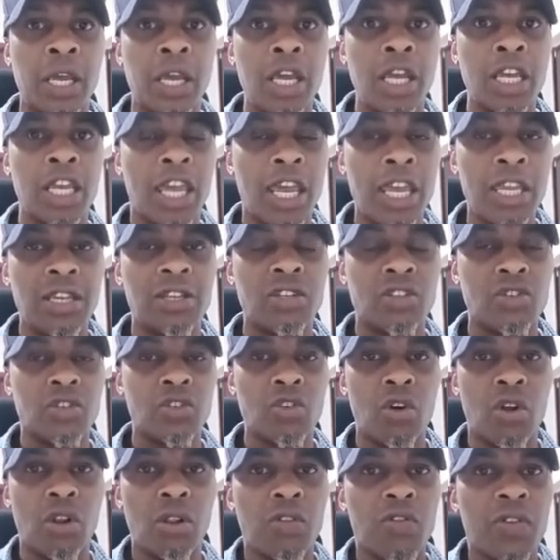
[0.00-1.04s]
Kenyans
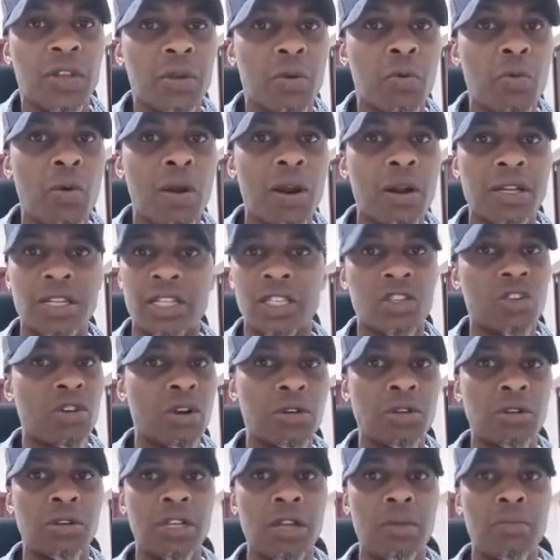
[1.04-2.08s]
all over the world, it's
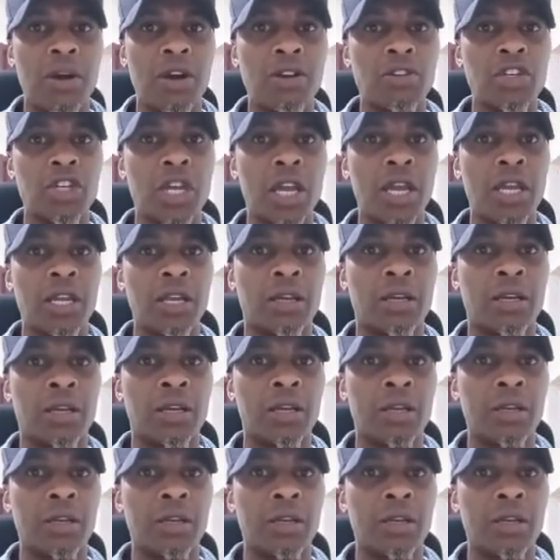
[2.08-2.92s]
not only about China.